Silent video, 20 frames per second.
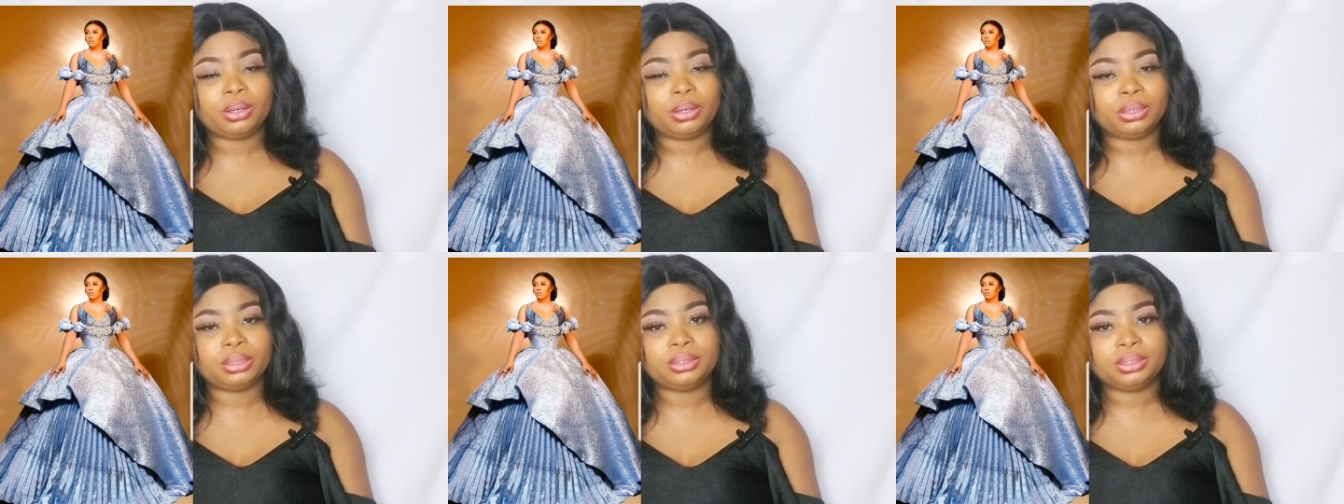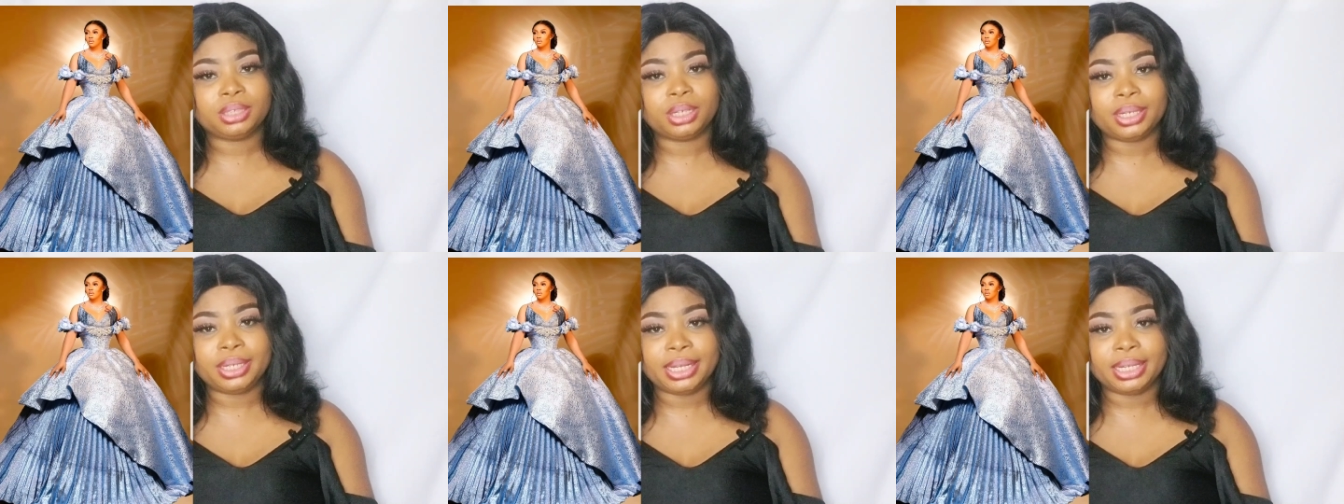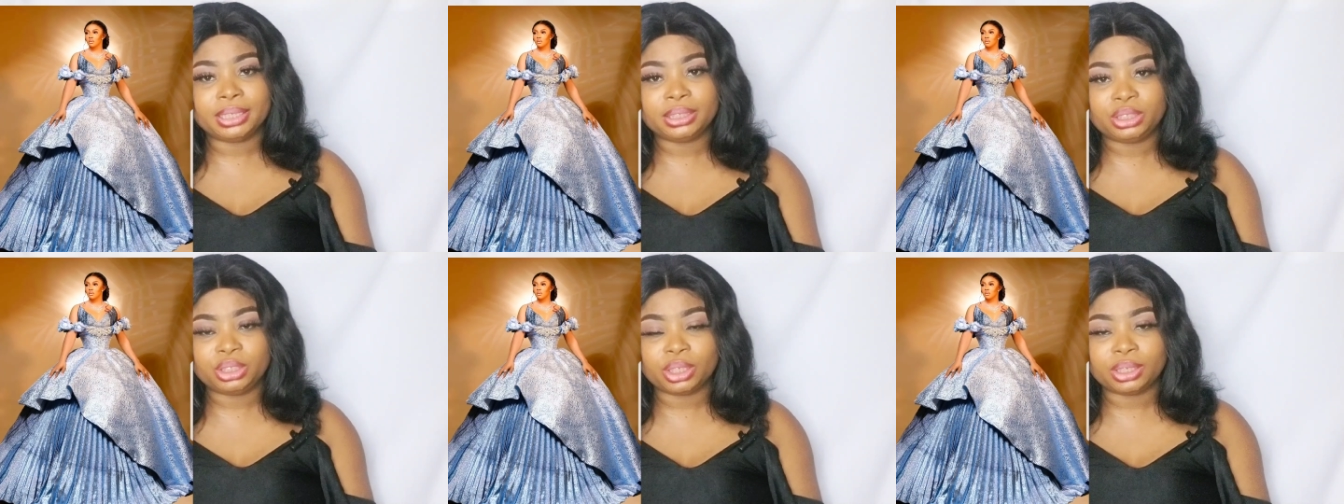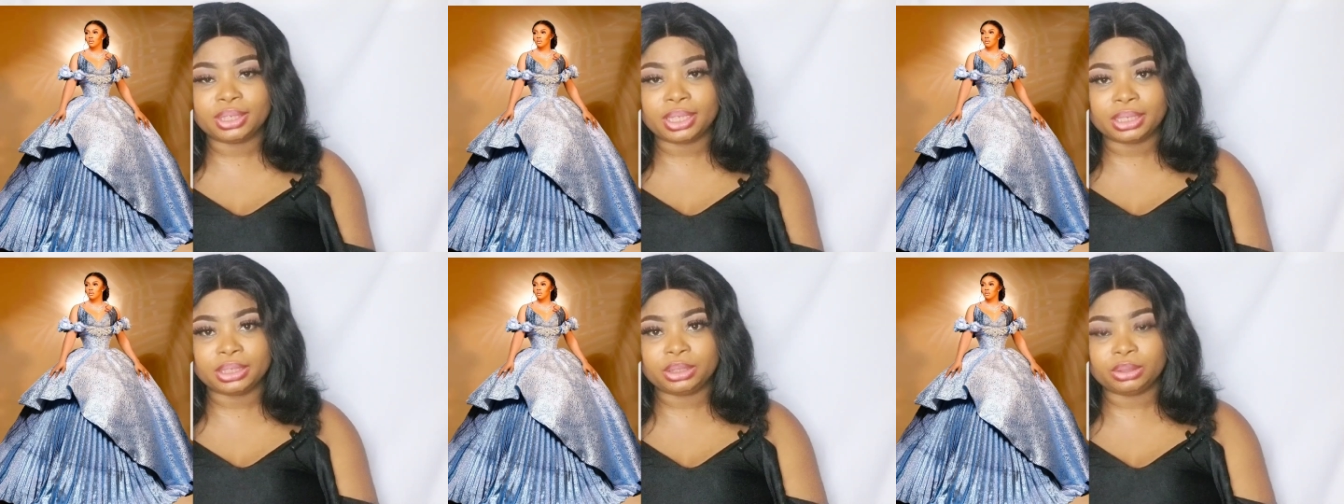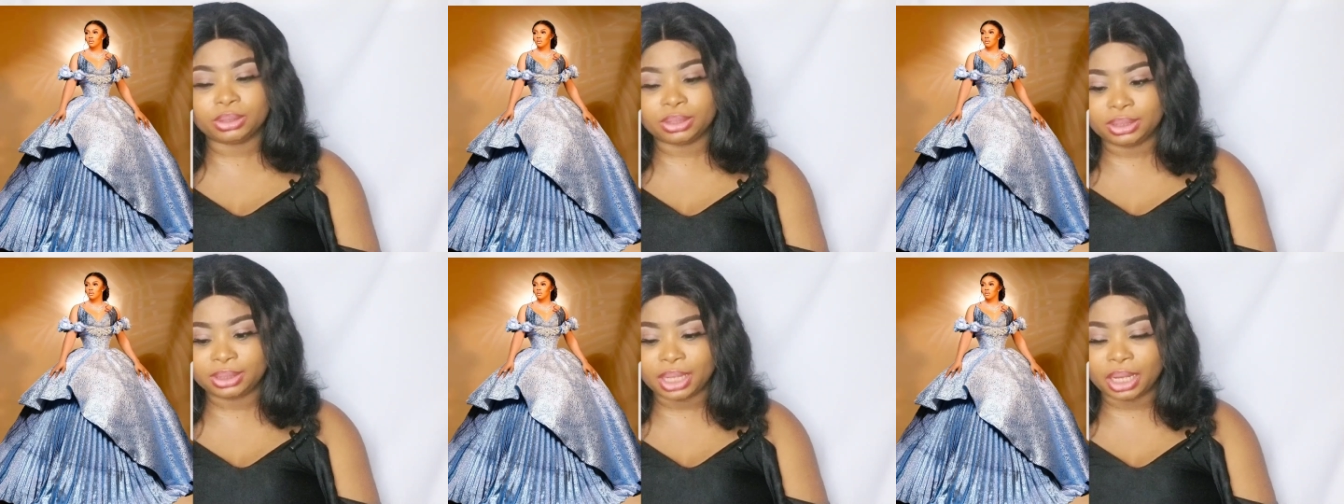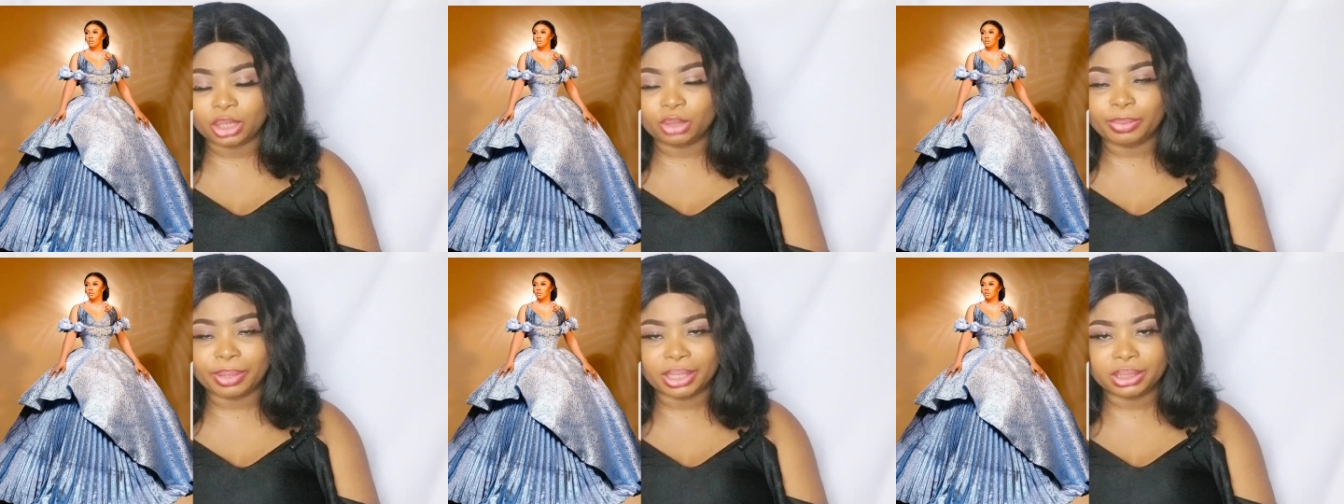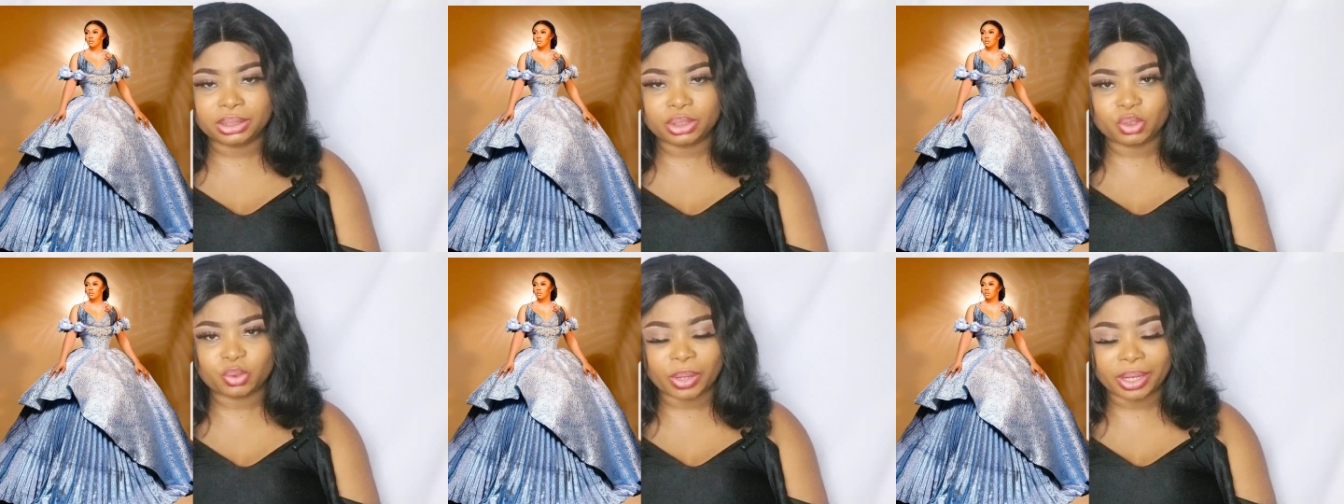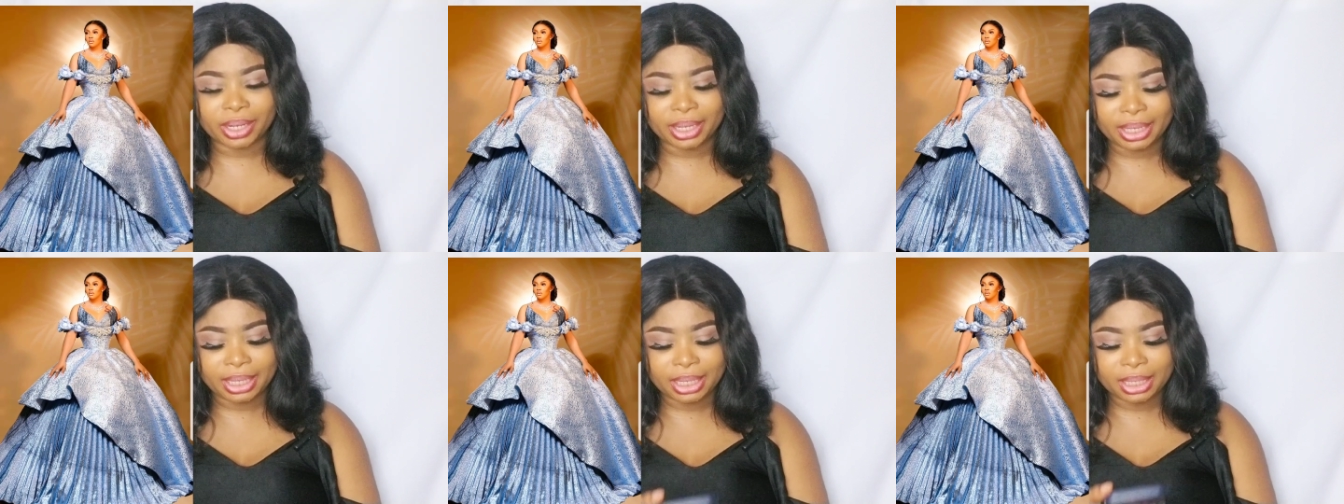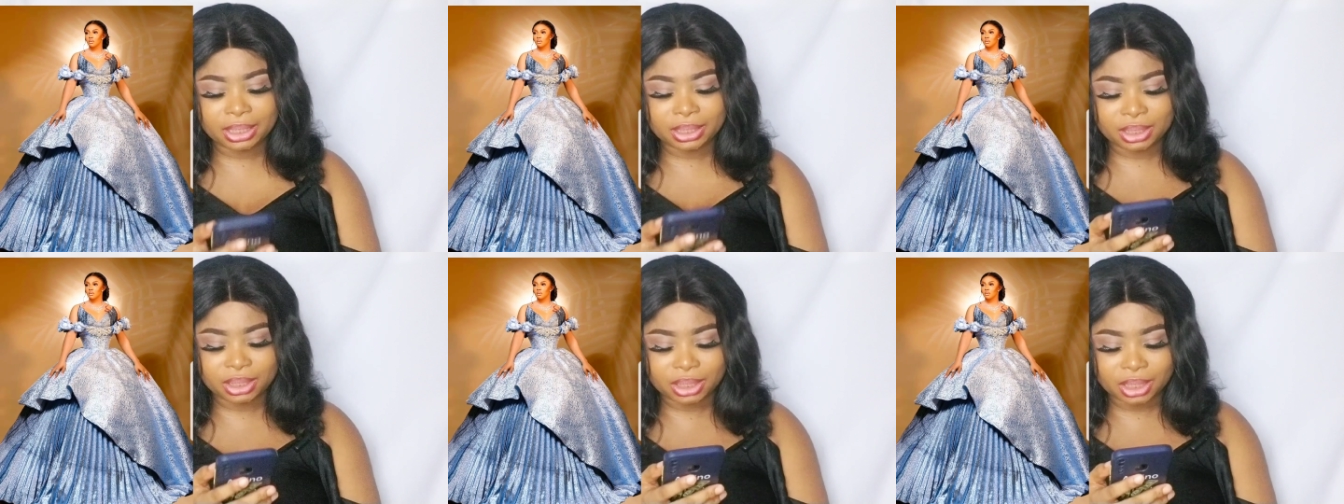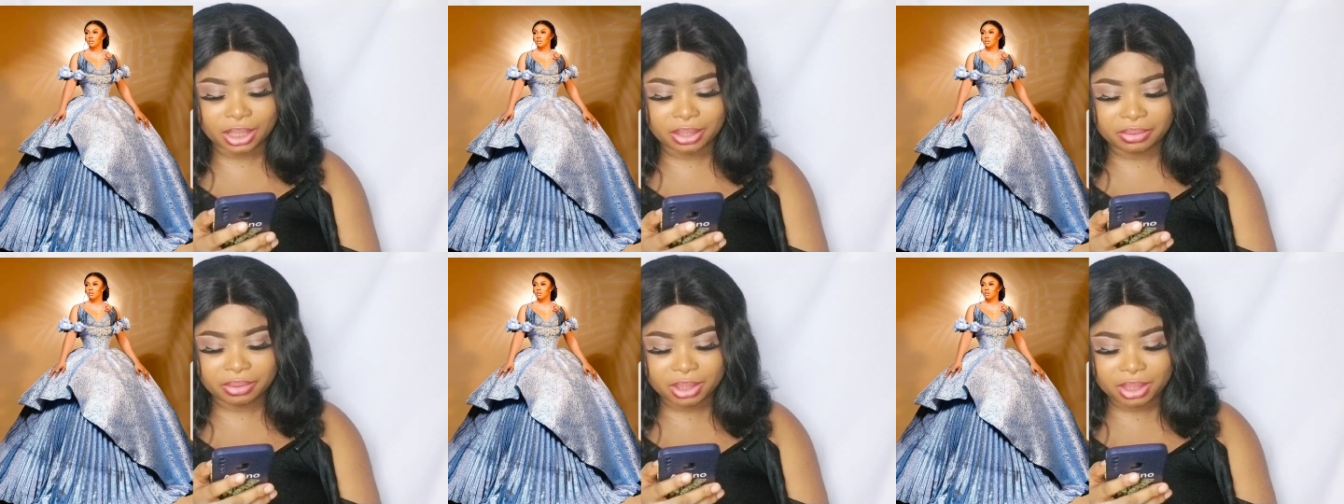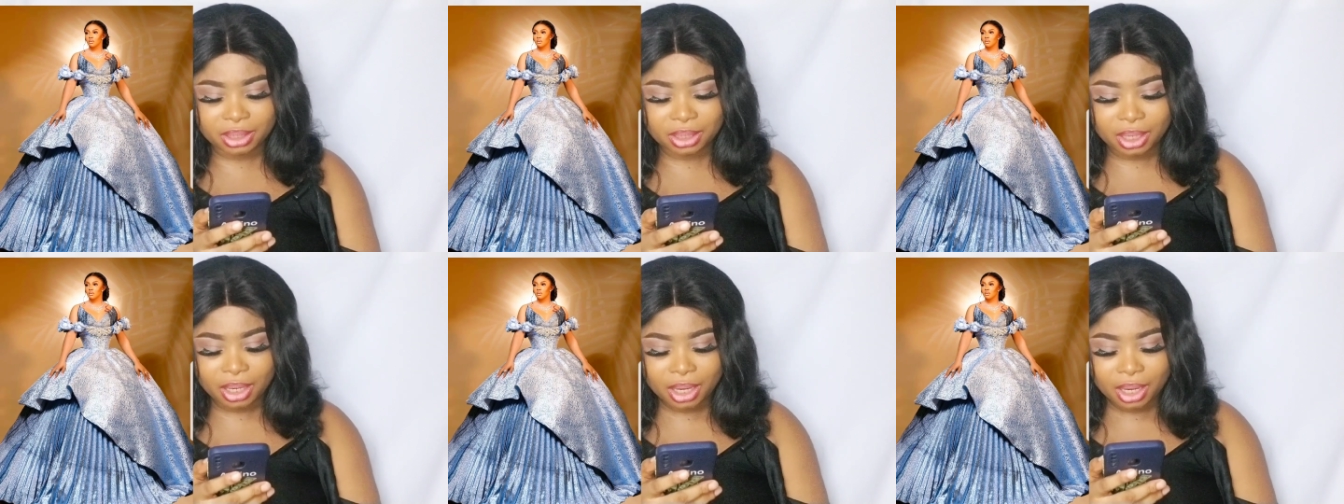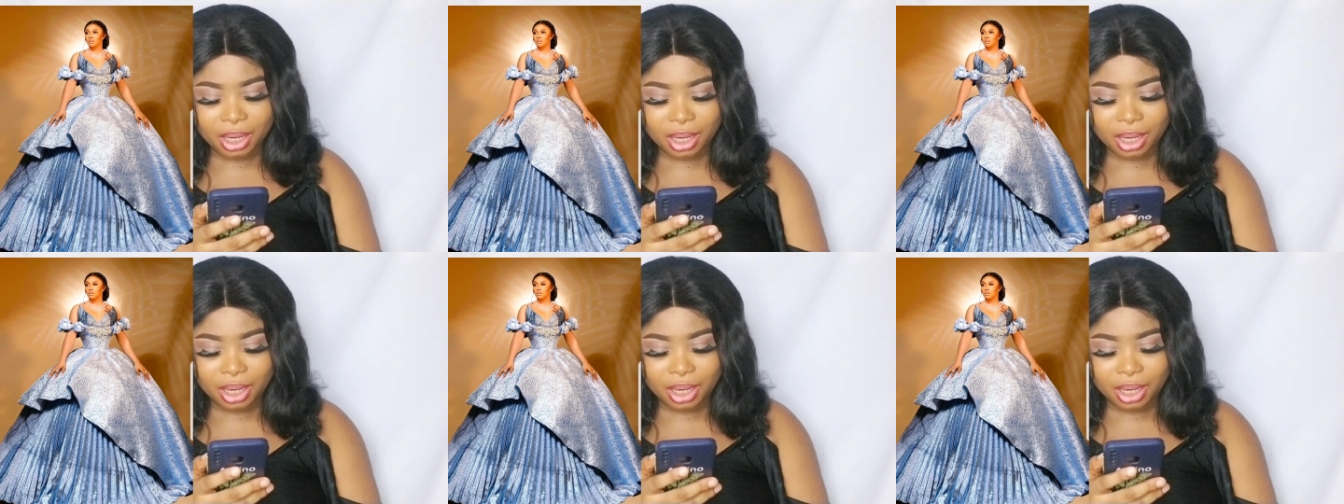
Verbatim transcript: Cod Collection and she was styled by Swanky Jerry.